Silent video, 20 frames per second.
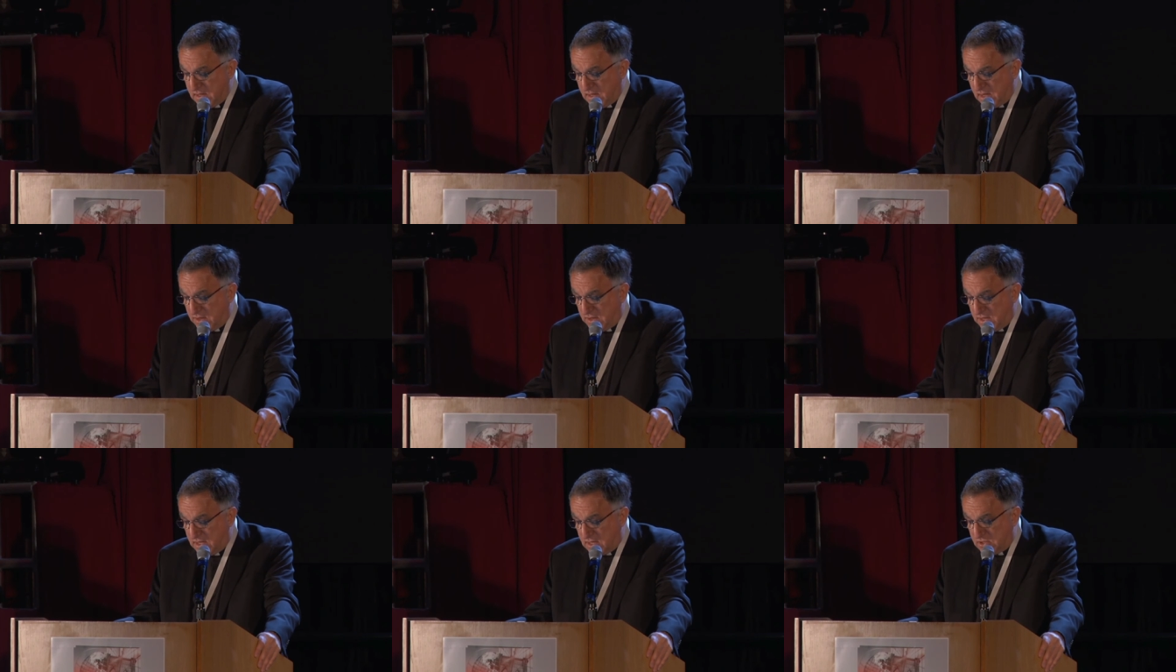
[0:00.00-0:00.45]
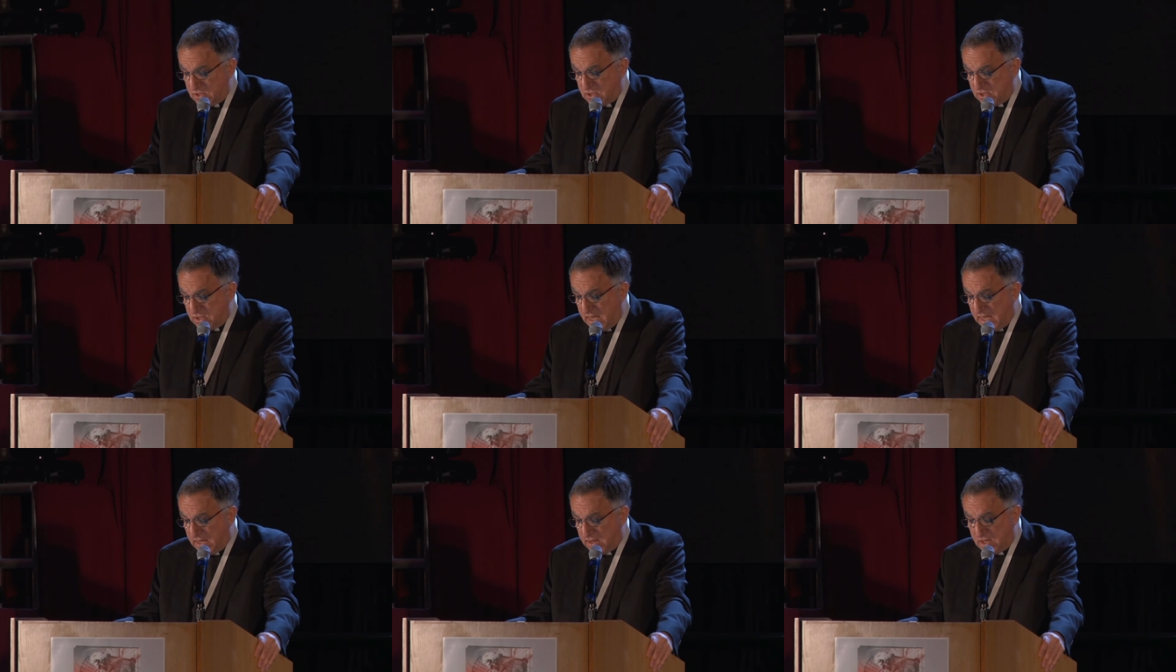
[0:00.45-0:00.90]
On the
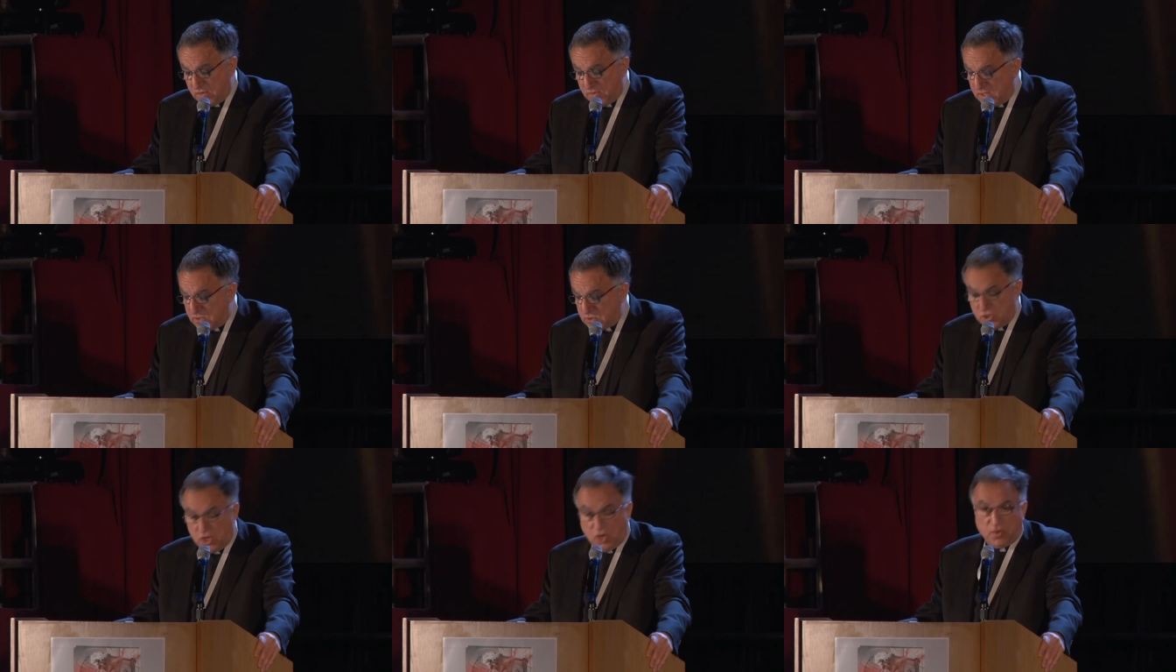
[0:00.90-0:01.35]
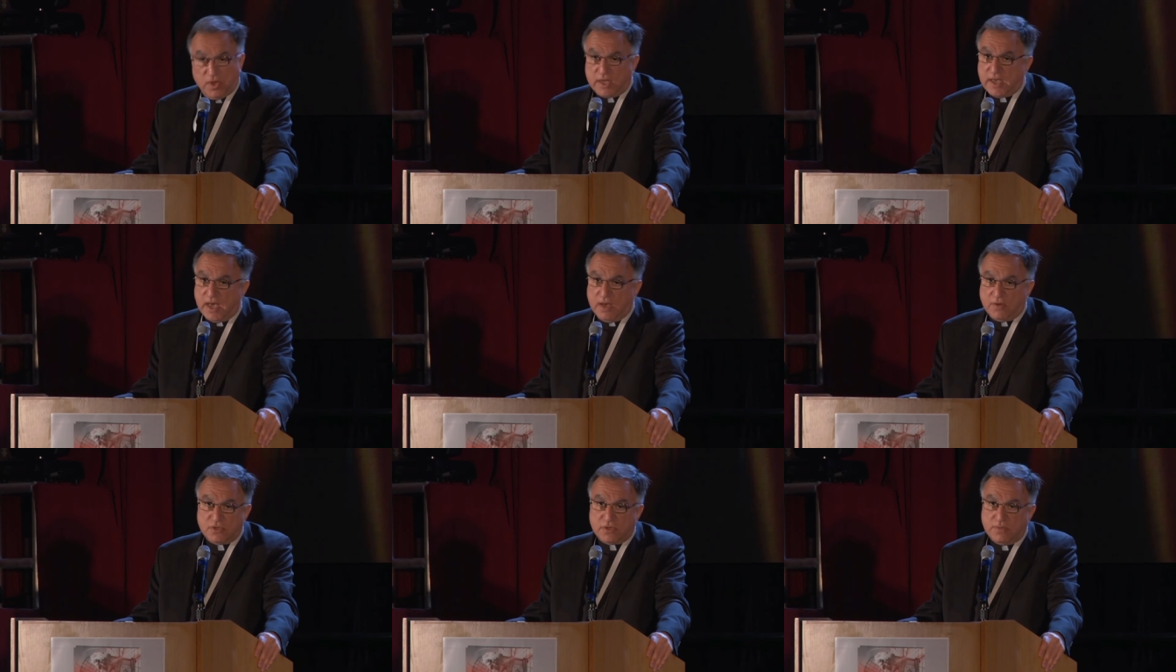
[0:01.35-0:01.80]
internet, there is no
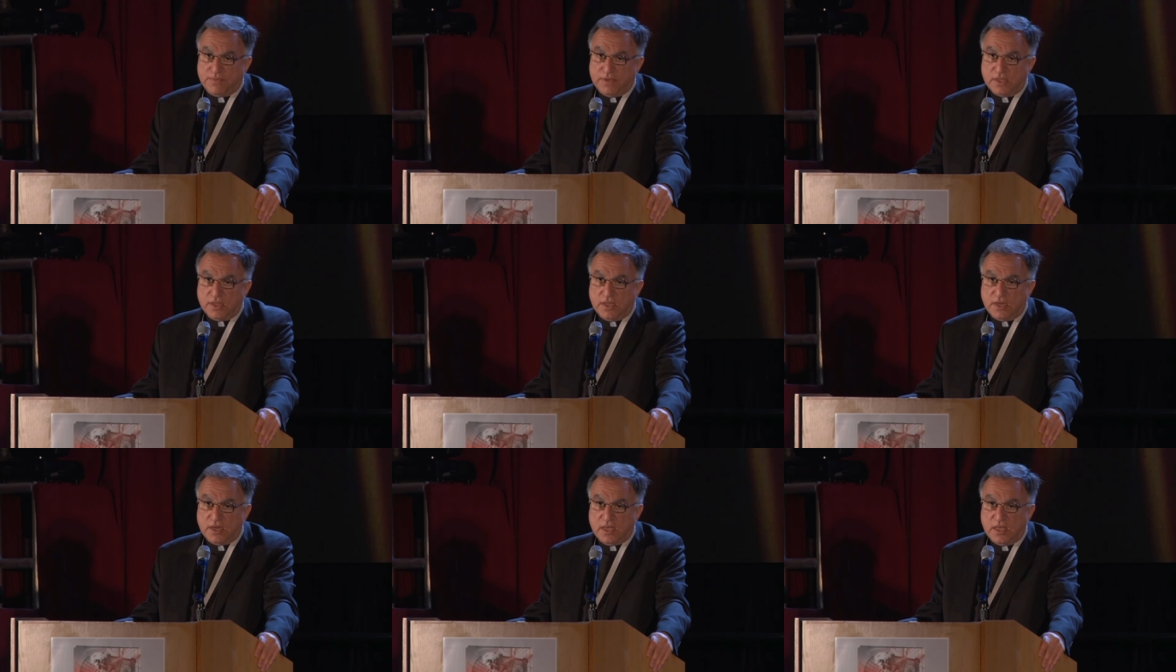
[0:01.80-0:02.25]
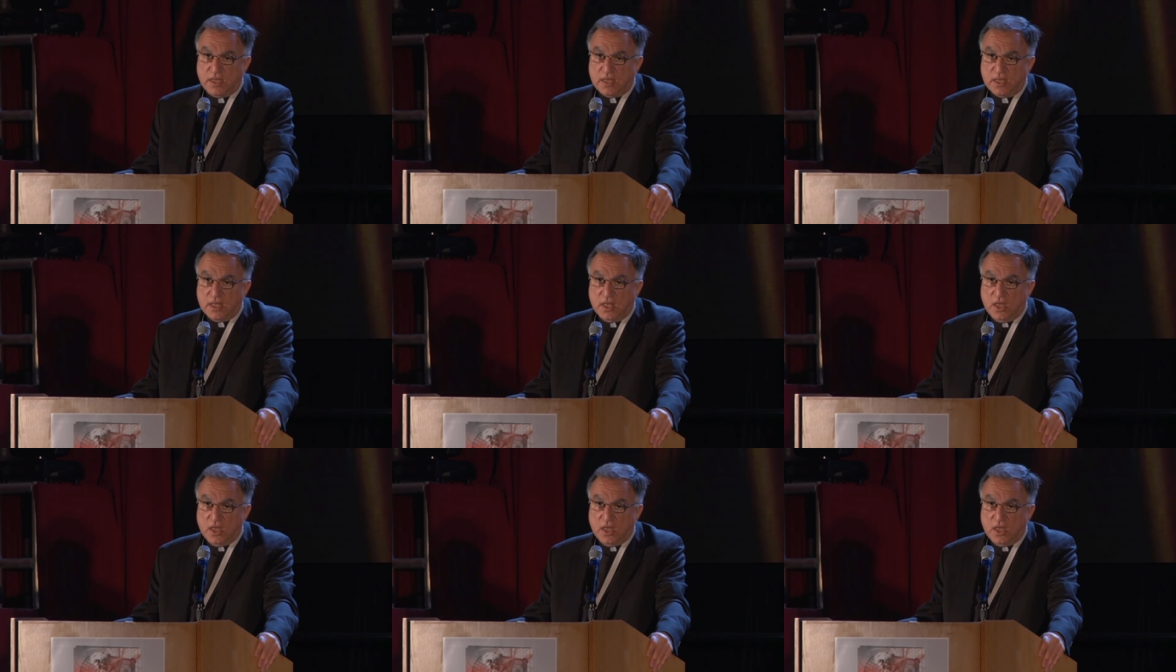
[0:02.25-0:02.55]
accountability,